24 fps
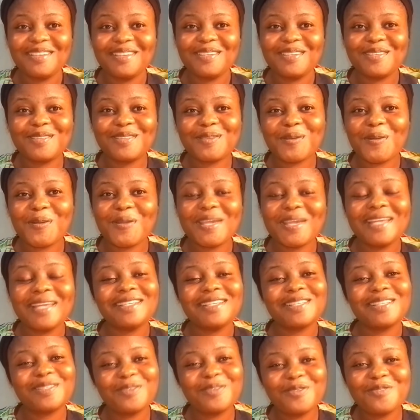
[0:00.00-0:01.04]
so it
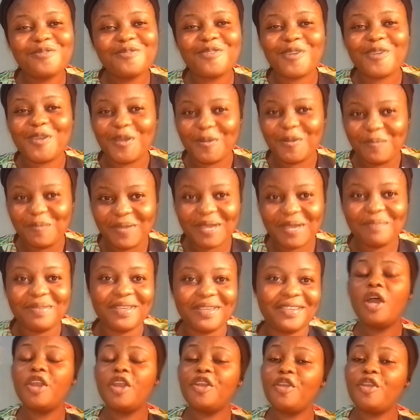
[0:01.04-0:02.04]
is good for your baby.